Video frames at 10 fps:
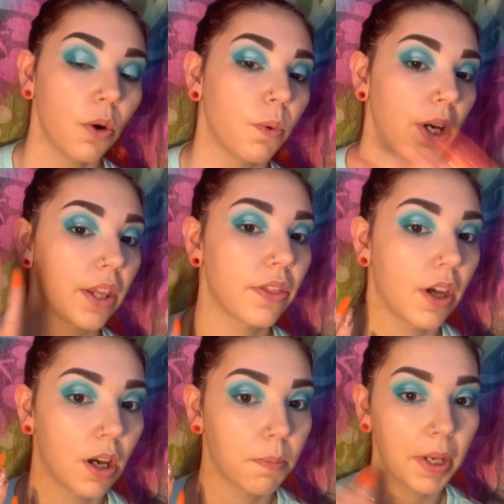with
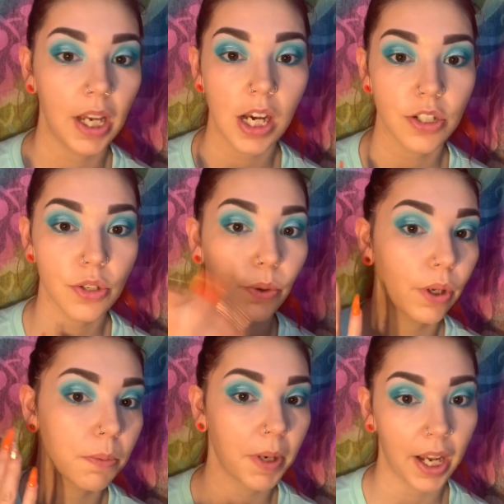my
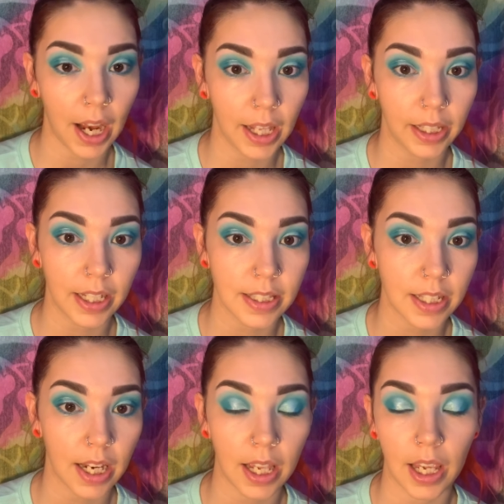contour, my highlight
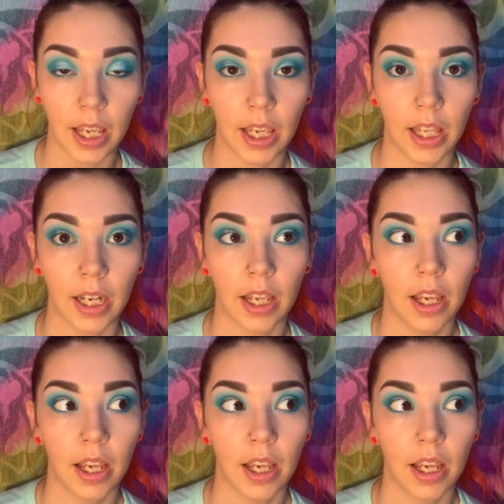set in,